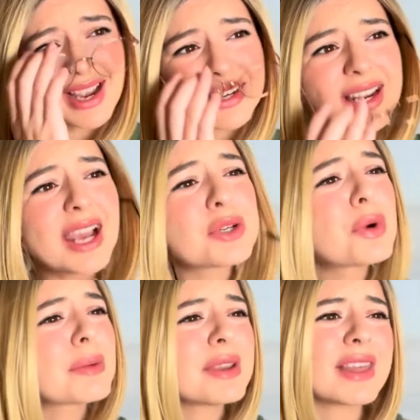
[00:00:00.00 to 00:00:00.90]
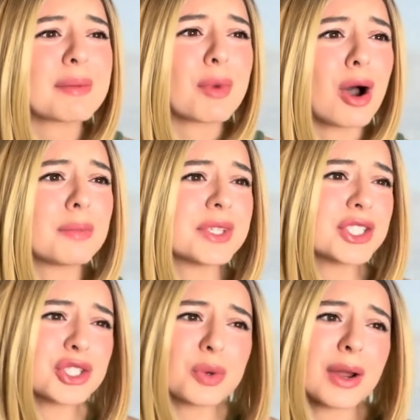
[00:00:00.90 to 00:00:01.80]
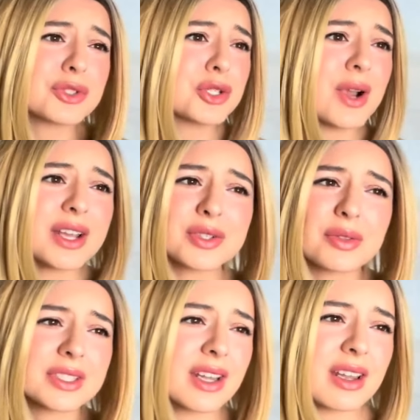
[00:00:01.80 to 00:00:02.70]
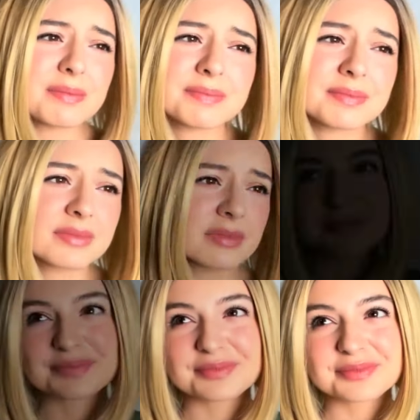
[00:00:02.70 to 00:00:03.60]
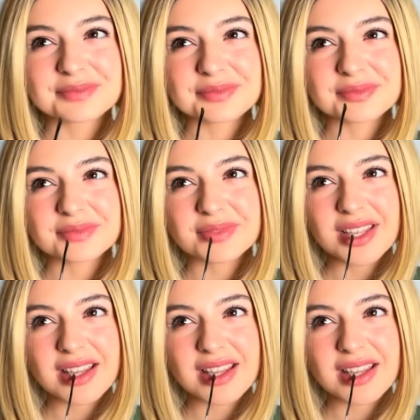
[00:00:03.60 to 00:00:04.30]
No, you know, I've decided I don't want to be that mom that just grounds you guys all the time.